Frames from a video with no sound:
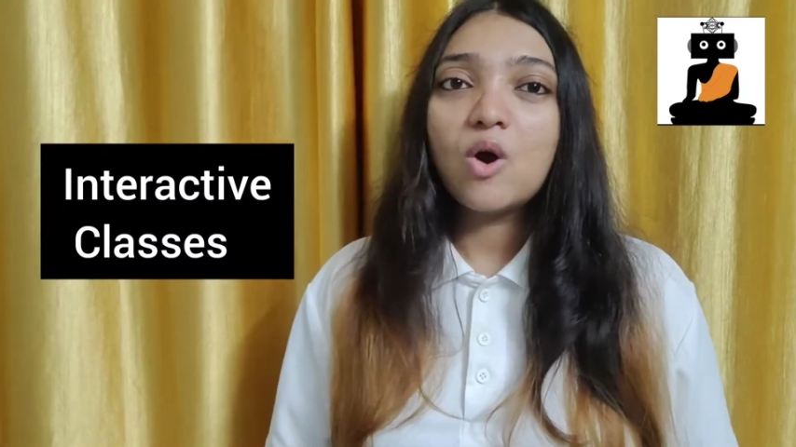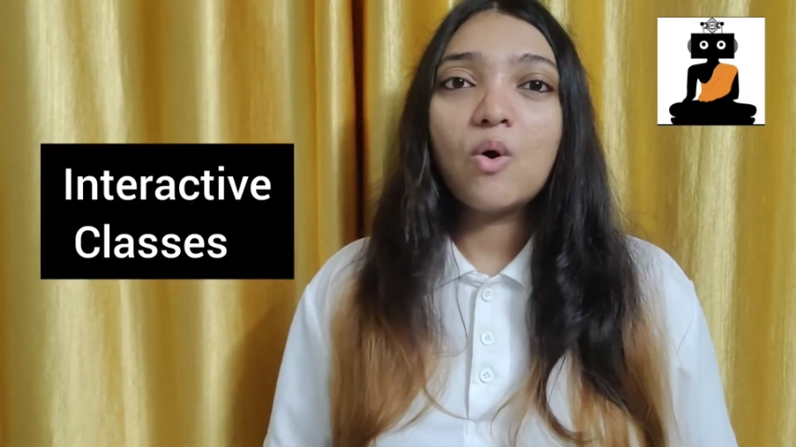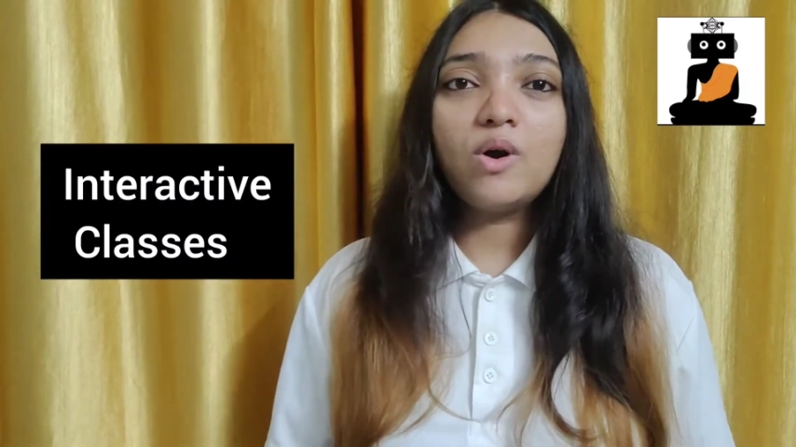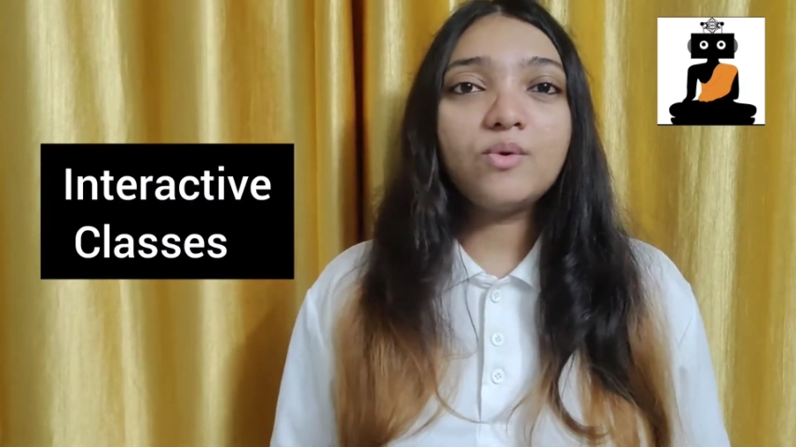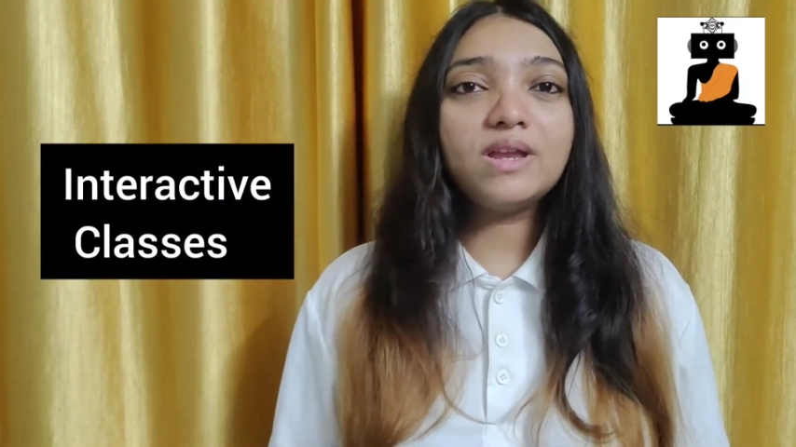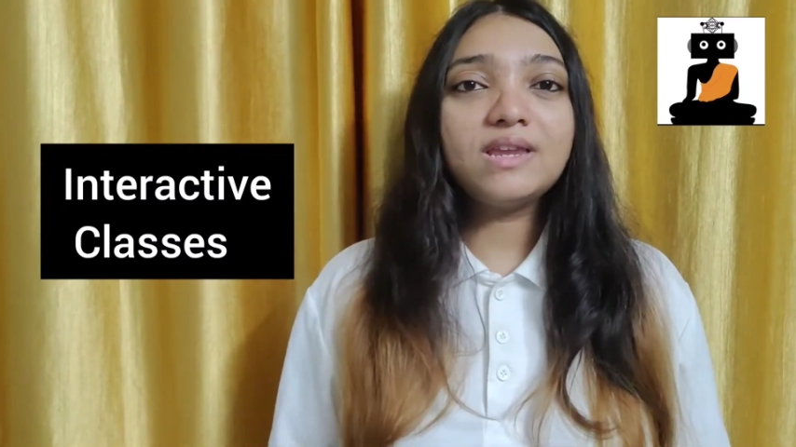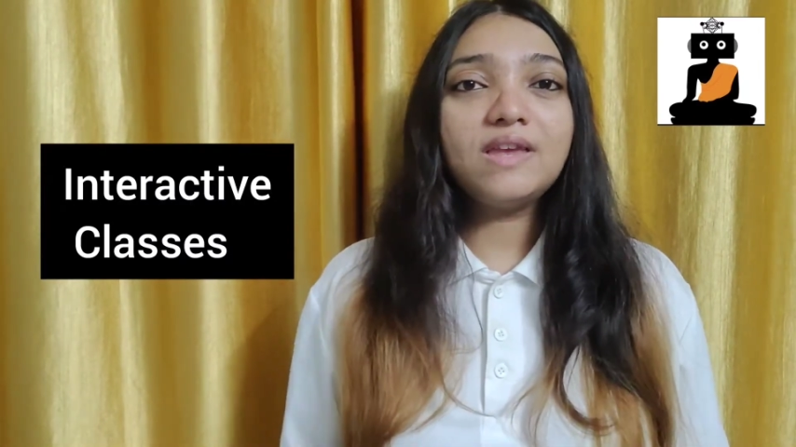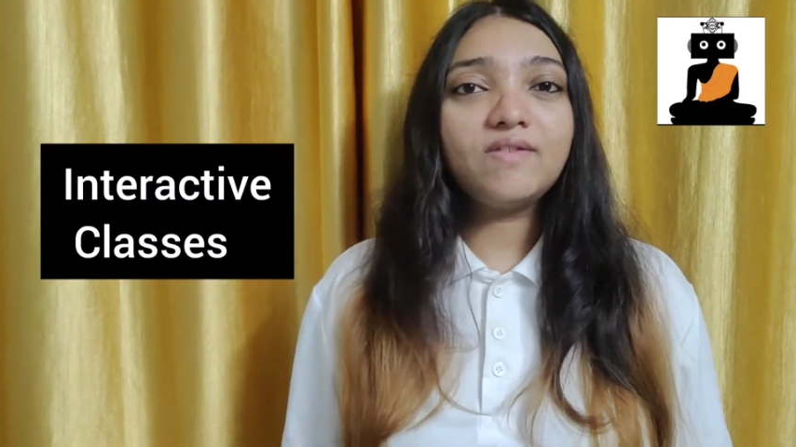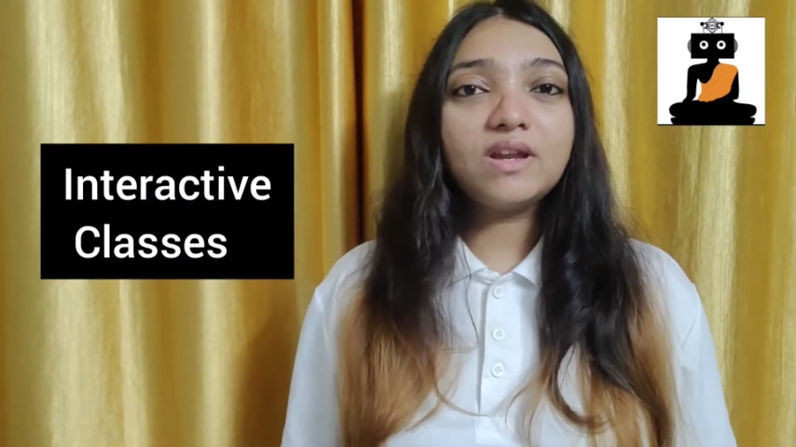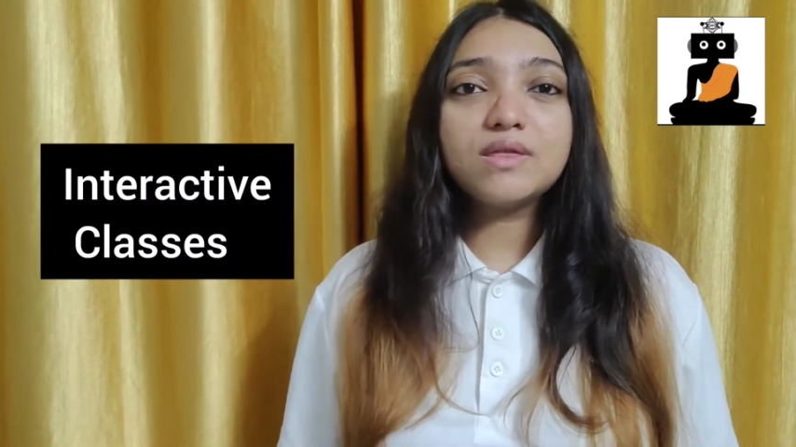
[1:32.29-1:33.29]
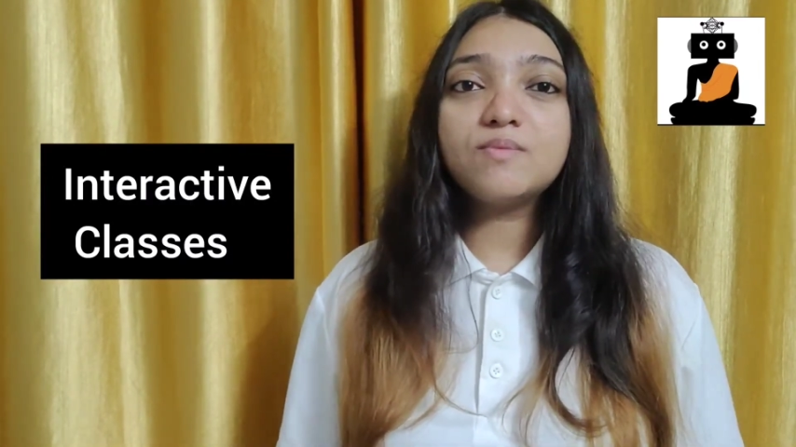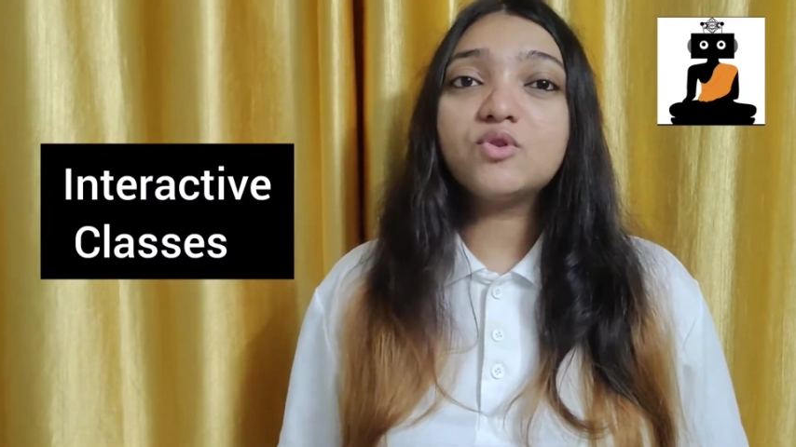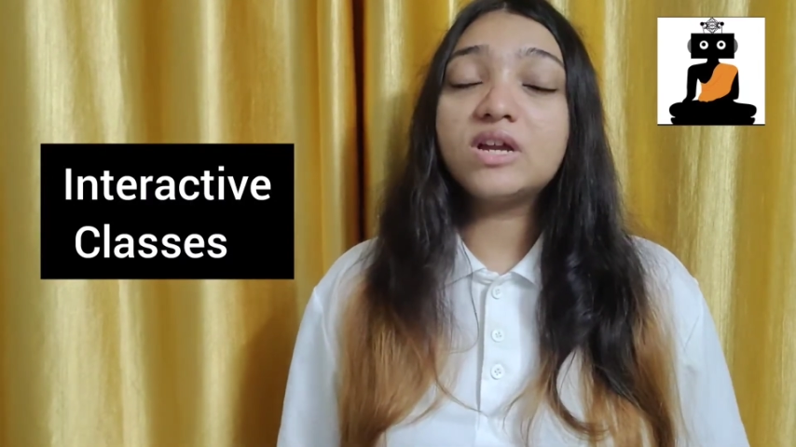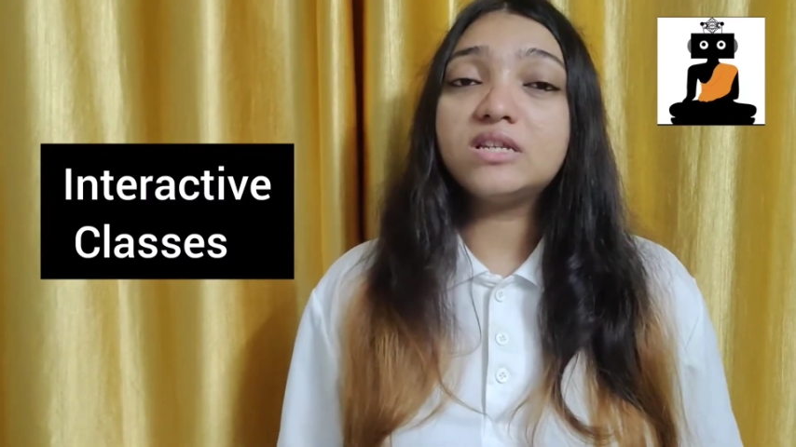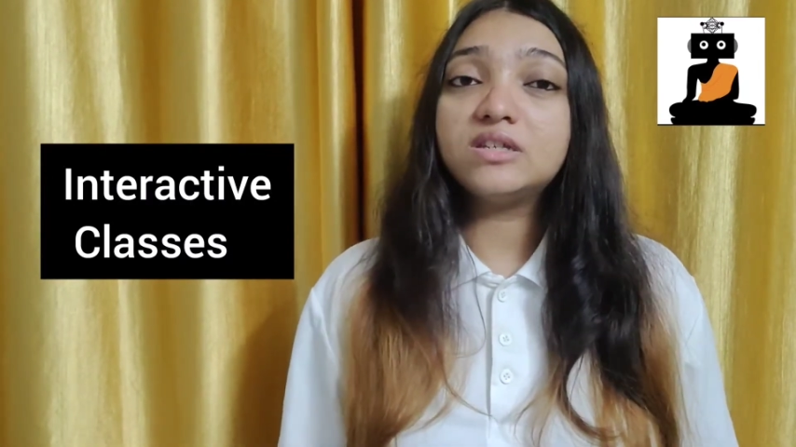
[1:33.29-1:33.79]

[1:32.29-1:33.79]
or you can even ask them to get in